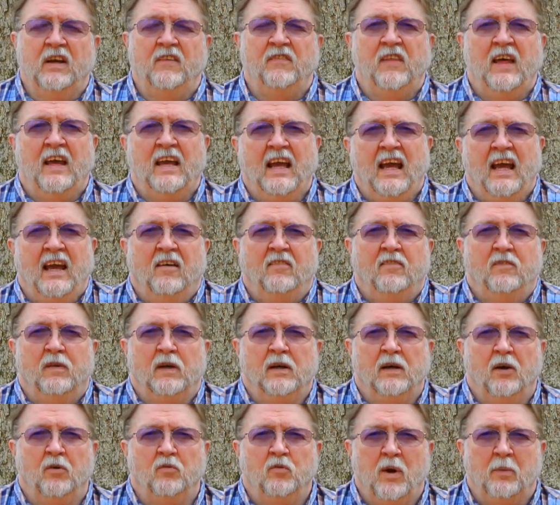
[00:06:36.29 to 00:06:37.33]
they have
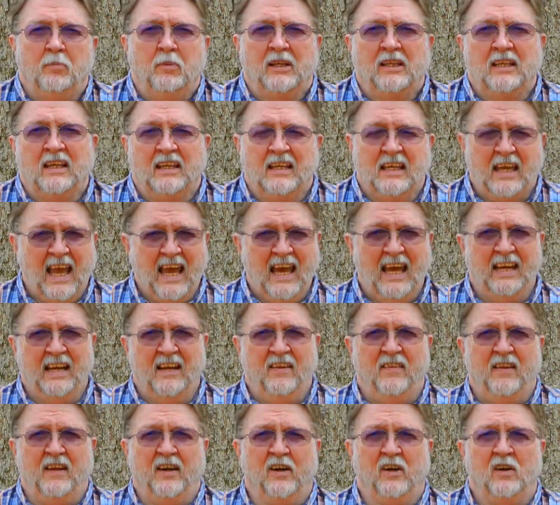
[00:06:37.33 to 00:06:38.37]
a replica cannon
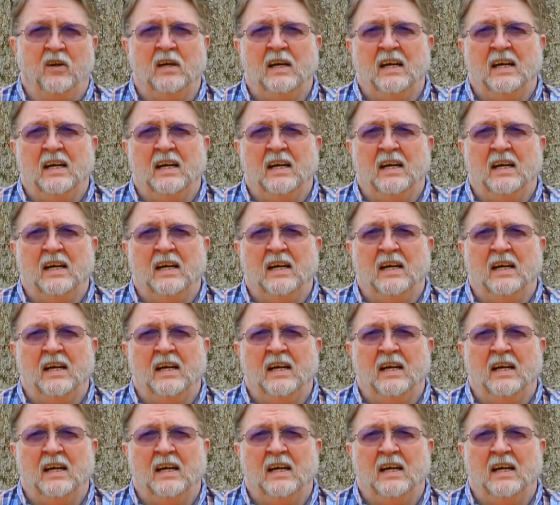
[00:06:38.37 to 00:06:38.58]
there.